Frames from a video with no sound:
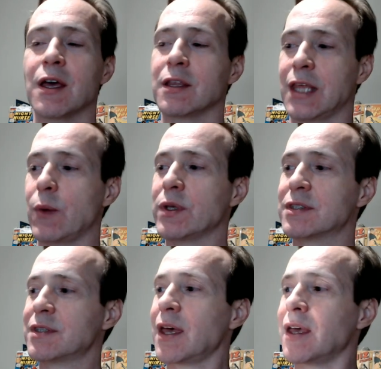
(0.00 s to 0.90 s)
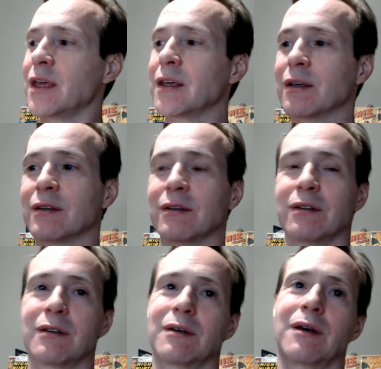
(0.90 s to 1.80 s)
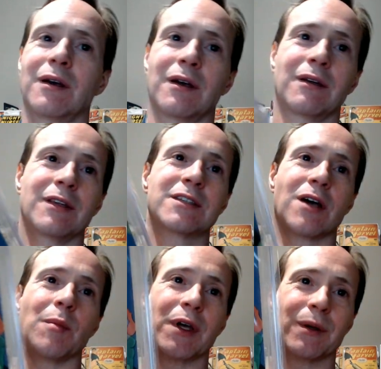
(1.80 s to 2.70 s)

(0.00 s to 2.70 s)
they would say this comic.